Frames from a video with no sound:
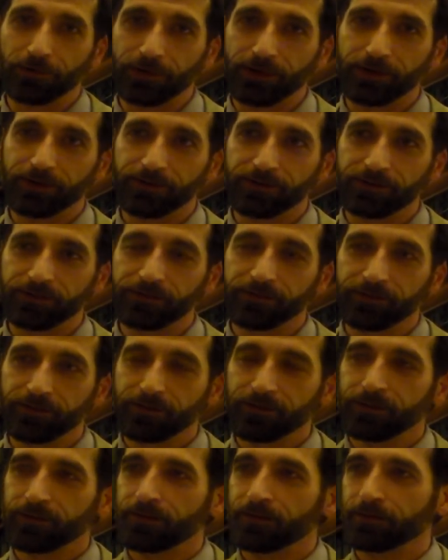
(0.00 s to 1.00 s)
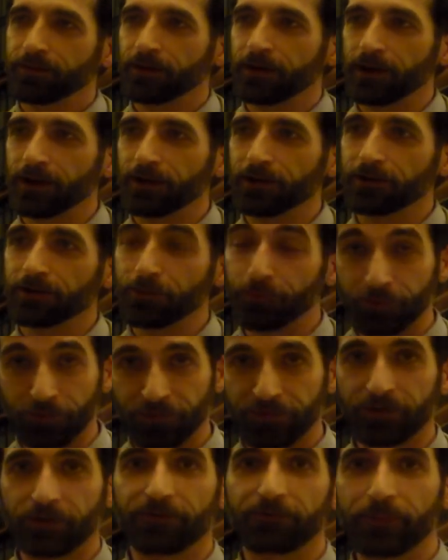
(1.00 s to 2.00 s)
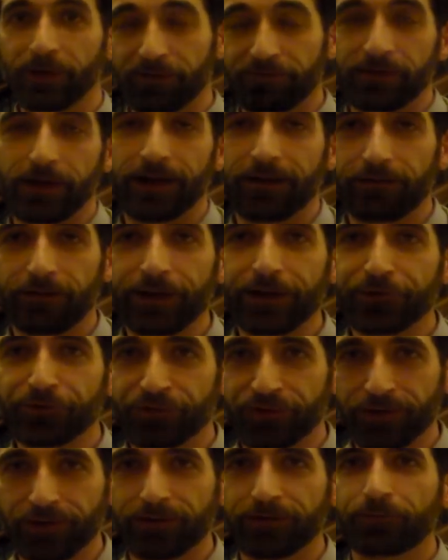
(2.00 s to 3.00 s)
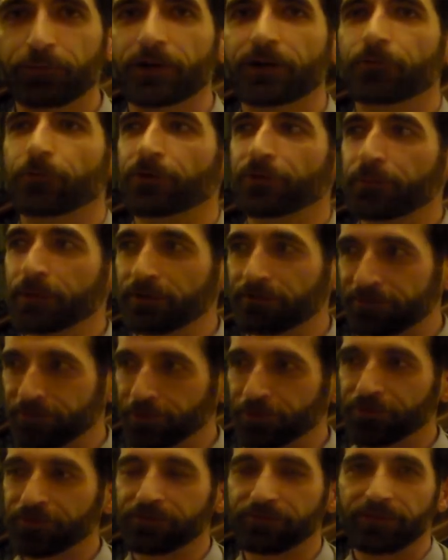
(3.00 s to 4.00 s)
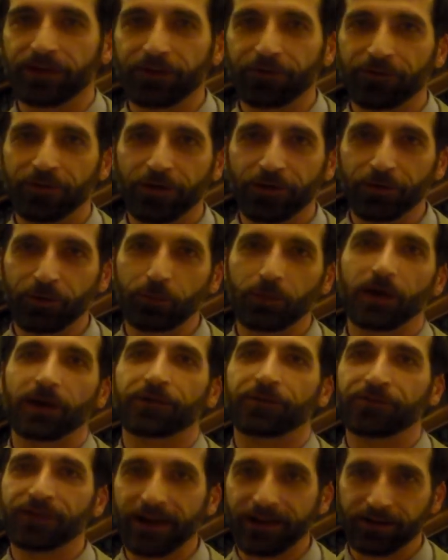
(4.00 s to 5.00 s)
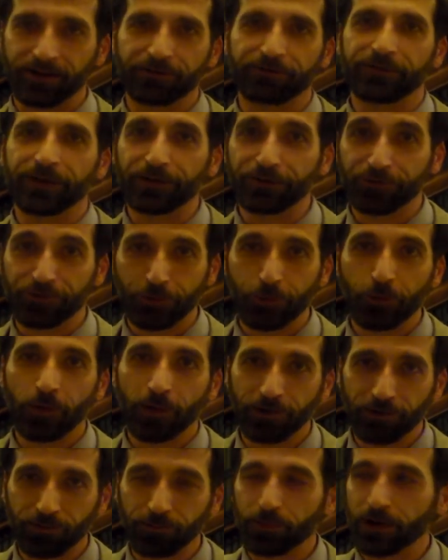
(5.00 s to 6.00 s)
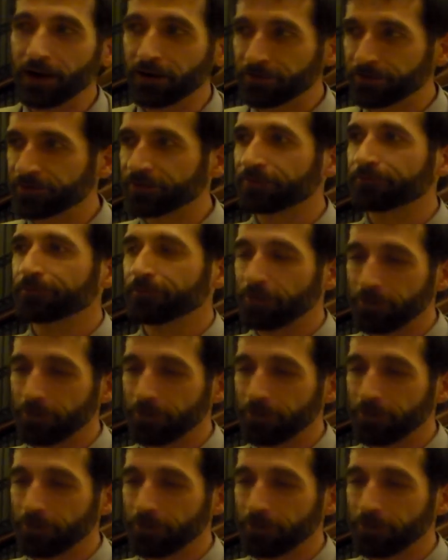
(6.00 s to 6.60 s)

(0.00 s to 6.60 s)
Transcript: penalties. It would still have been a violation, but it would have been first offense, $100, second offense, $200,